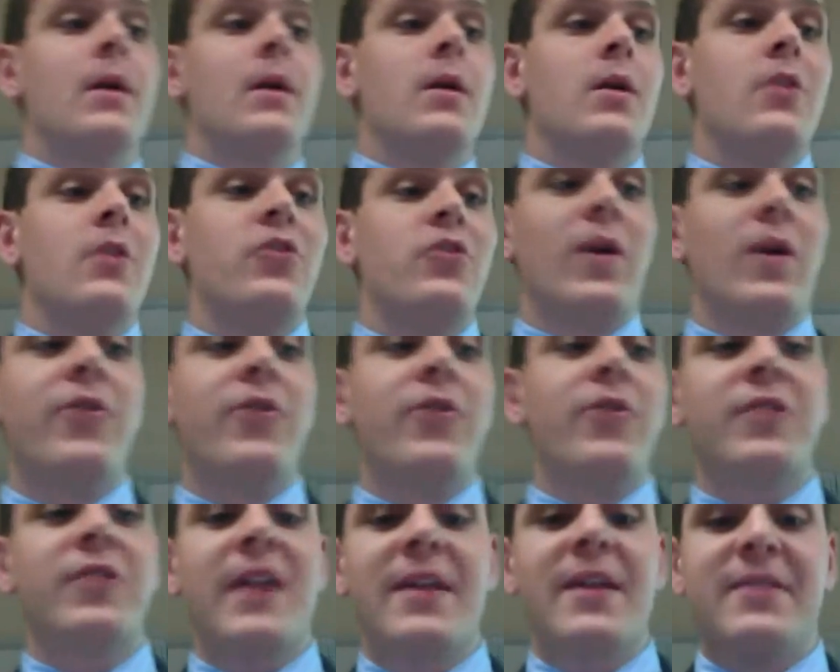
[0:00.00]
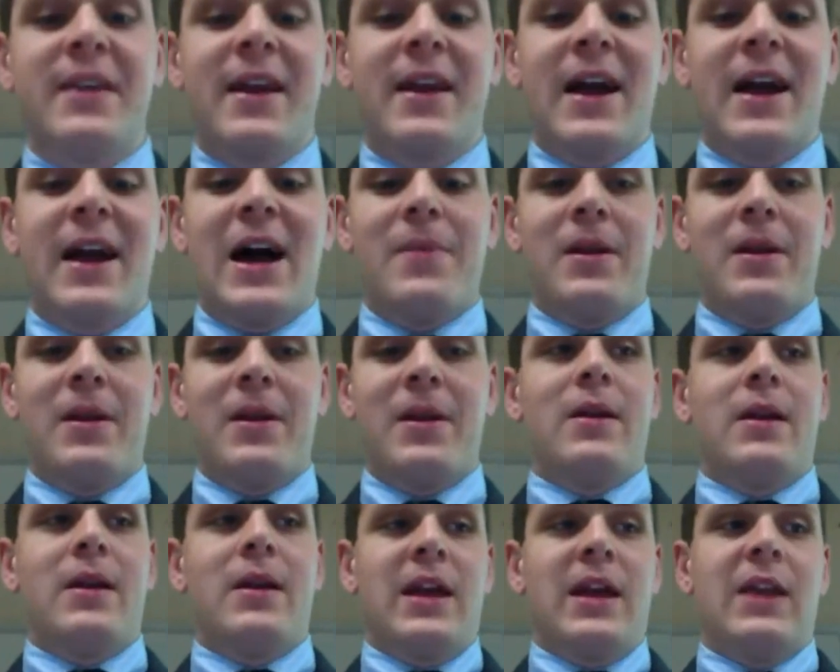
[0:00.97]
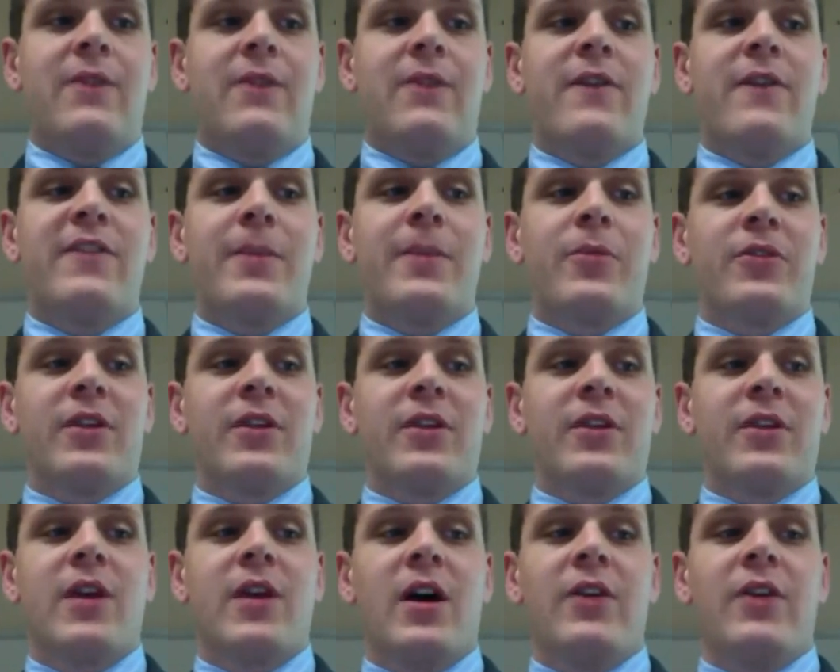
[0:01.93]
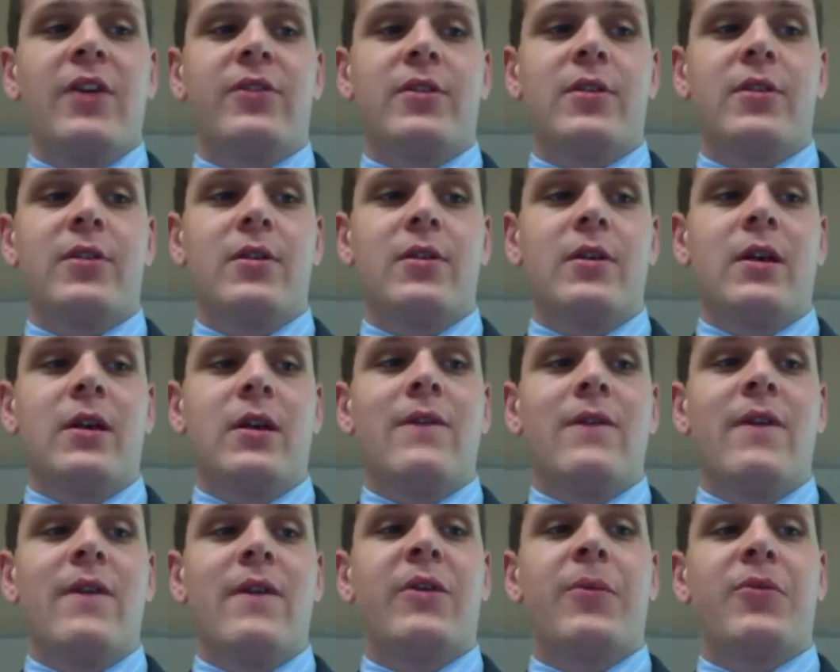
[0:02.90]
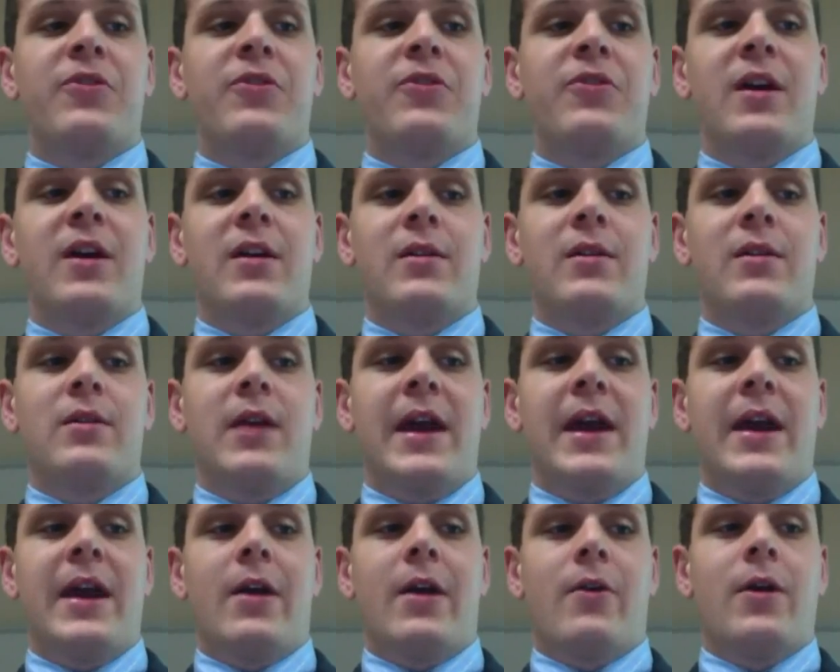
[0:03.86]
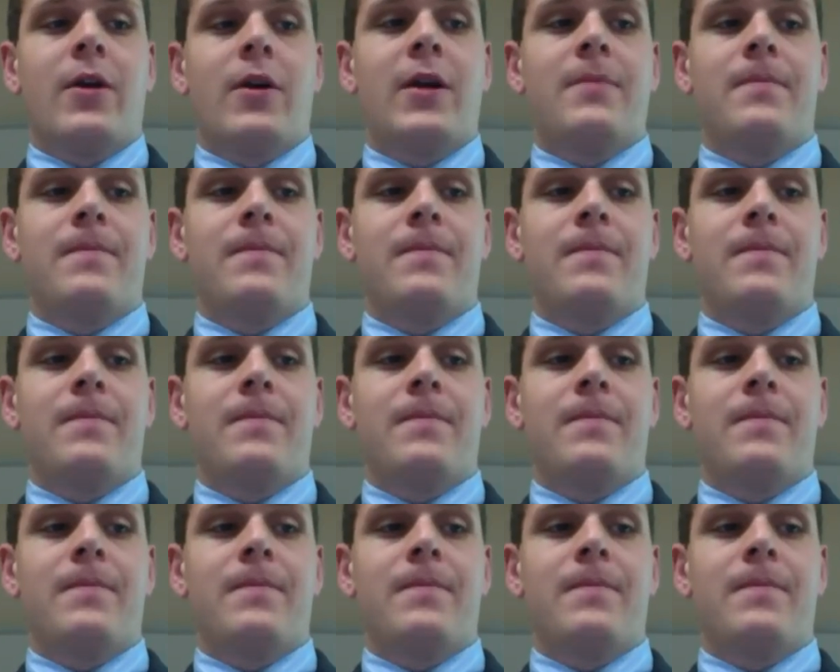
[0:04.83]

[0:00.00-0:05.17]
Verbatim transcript: So if there's a tense in common, it's 50% Dusk, 50% air, right?